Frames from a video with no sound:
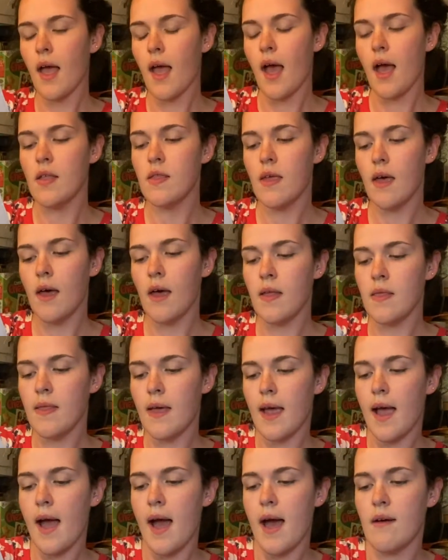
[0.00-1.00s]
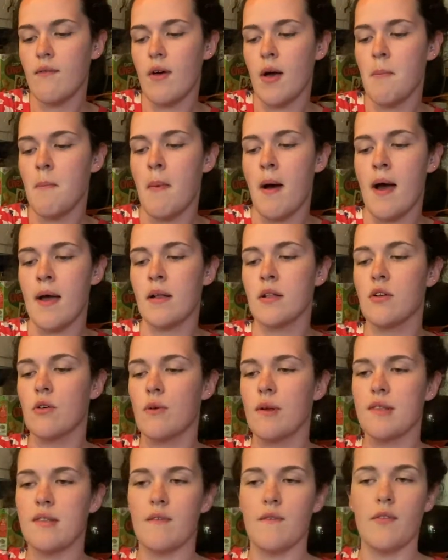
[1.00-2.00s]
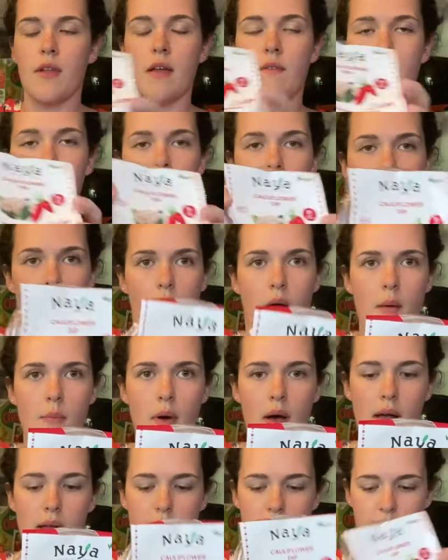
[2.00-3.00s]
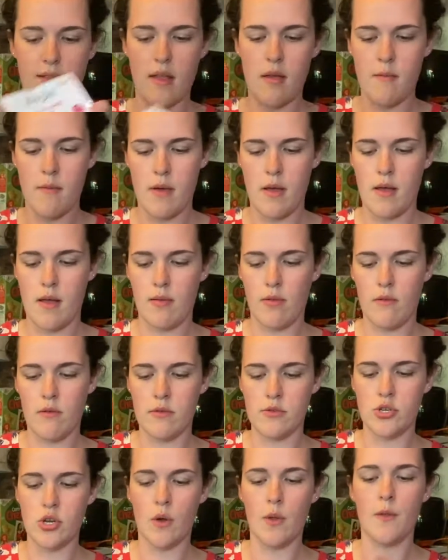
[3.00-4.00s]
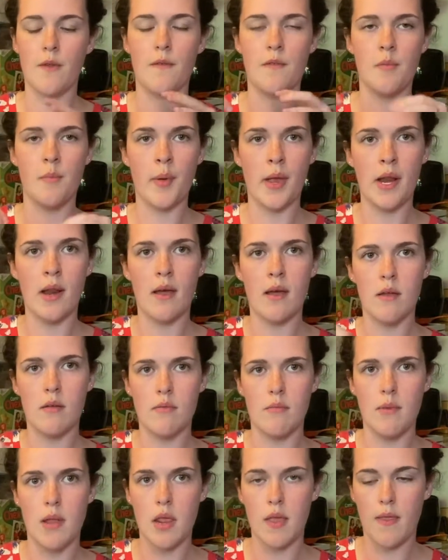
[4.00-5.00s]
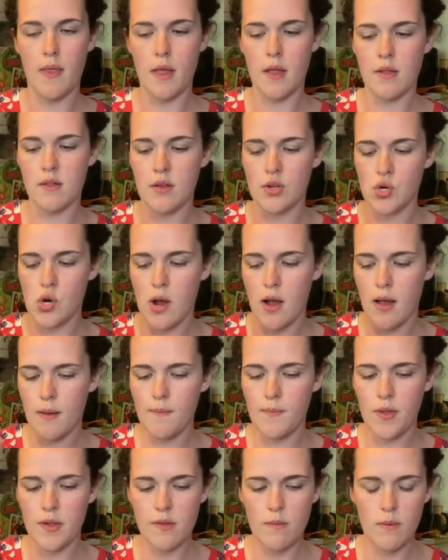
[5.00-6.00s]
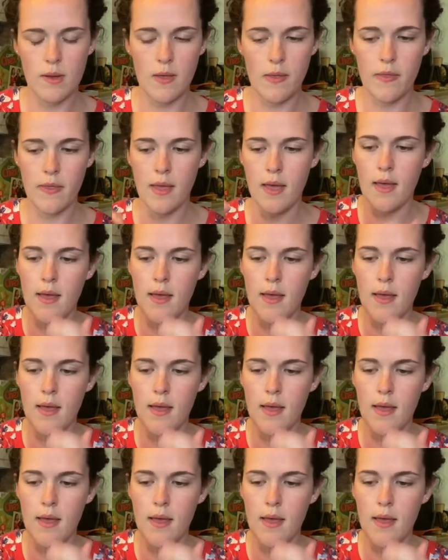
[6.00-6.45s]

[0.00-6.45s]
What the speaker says: And then they have a mild harissa flavor. So I bought some little Joseph's pita mini things to try this with.